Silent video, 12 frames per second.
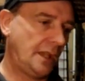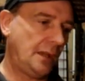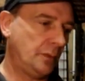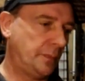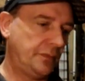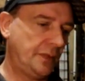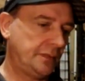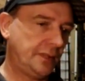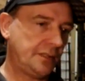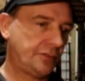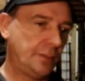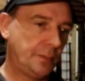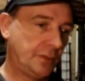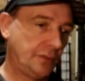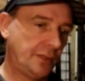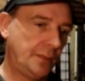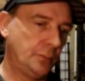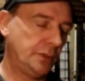would be fantastic, because
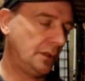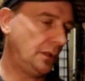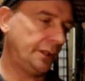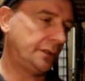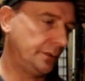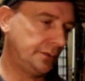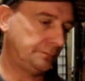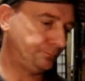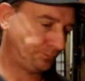then I could,